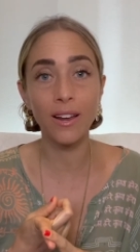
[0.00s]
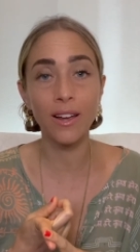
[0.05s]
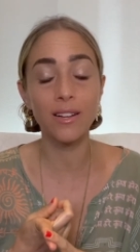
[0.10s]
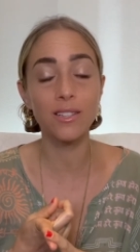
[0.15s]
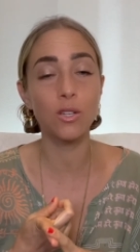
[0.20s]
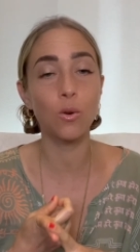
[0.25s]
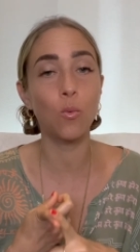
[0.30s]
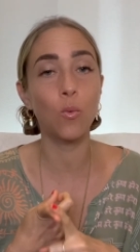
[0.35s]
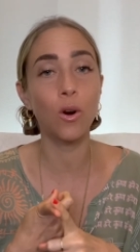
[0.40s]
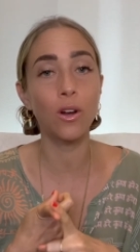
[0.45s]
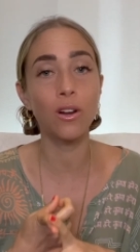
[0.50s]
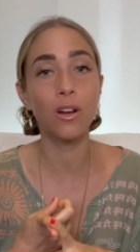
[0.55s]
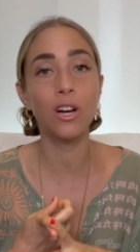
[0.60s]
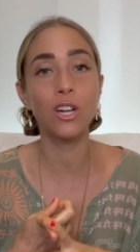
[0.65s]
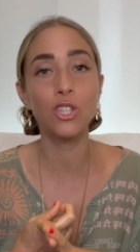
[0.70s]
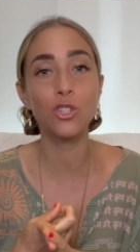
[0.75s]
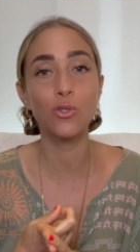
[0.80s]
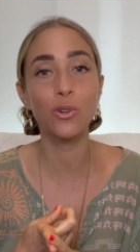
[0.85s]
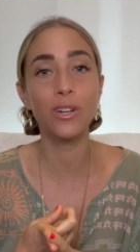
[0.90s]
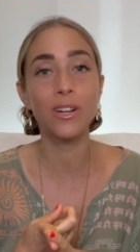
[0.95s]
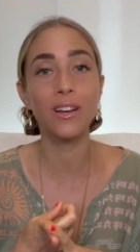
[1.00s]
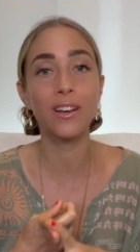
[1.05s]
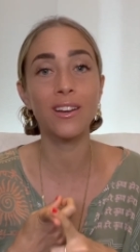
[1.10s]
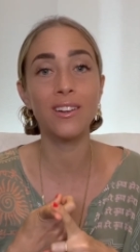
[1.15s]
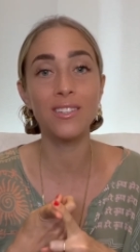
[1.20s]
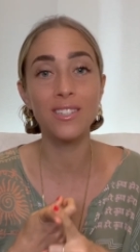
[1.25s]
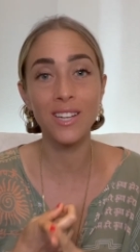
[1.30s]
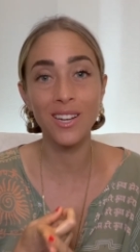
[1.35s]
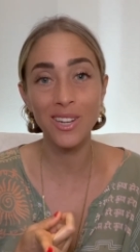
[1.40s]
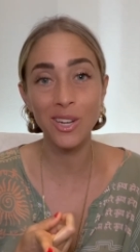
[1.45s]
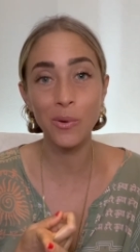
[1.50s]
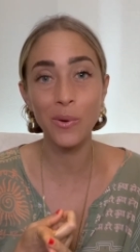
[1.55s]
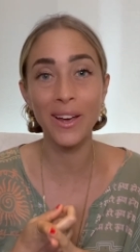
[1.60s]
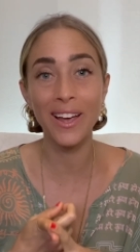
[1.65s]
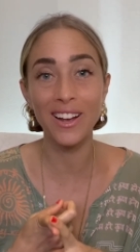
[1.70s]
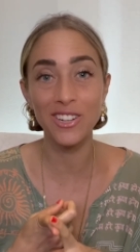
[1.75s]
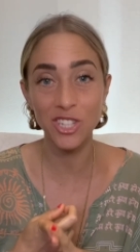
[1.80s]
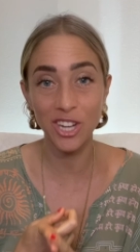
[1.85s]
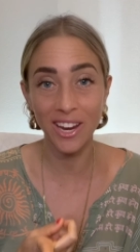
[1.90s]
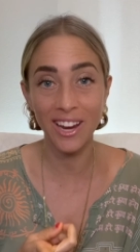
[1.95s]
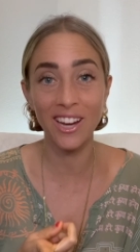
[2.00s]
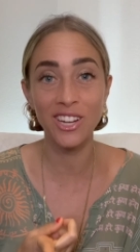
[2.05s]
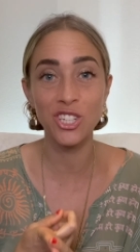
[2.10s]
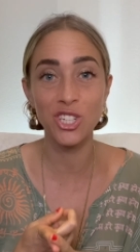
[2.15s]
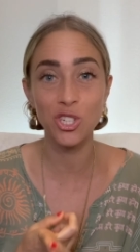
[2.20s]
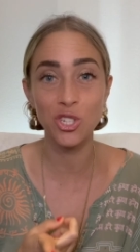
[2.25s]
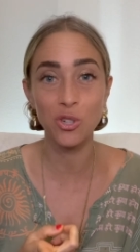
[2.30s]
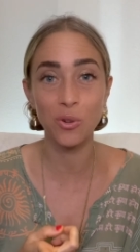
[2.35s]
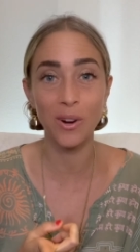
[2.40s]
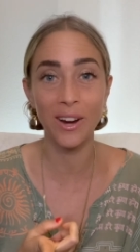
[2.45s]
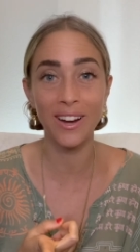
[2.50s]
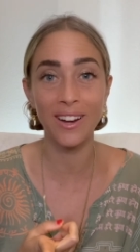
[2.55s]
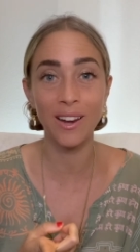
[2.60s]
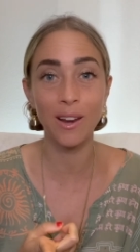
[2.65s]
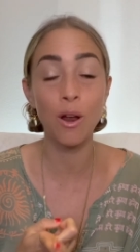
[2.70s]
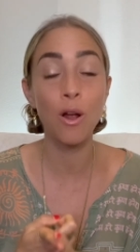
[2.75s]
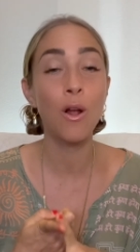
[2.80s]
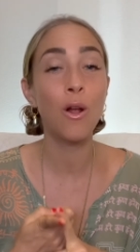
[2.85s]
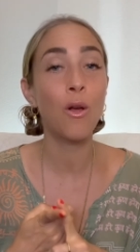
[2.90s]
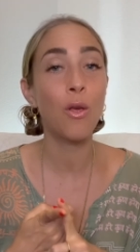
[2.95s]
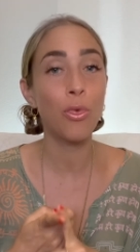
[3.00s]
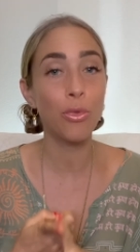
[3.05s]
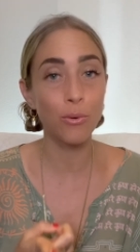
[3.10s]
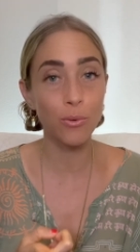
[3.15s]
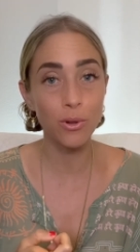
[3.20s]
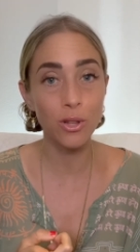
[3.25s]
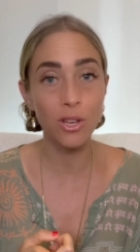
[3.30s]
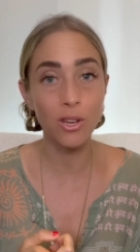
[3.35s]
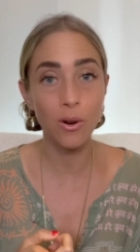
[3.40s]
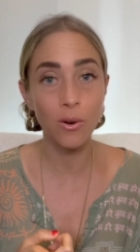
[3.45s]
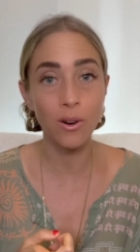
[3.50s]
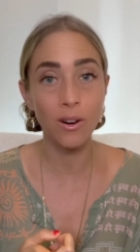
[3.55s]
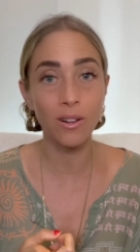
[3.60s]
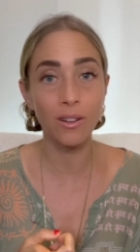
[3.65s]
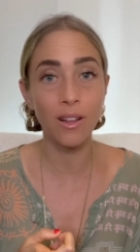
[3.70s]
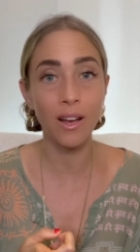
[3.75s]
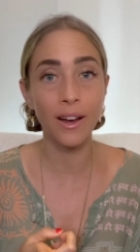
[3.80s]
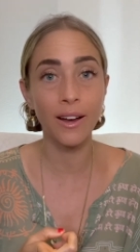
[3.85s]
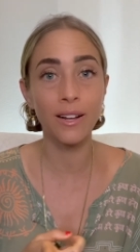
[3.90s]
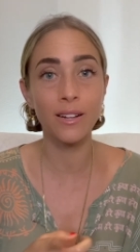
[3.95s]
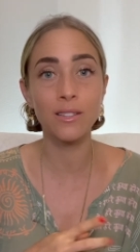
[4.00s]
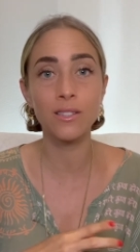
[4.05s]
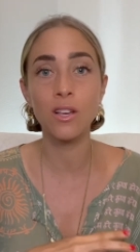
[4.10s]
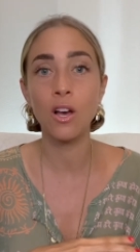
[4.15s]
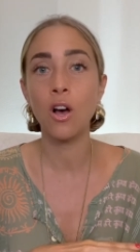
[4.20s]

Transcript: It's a one hundred continuing education training through the Yoga Alliance,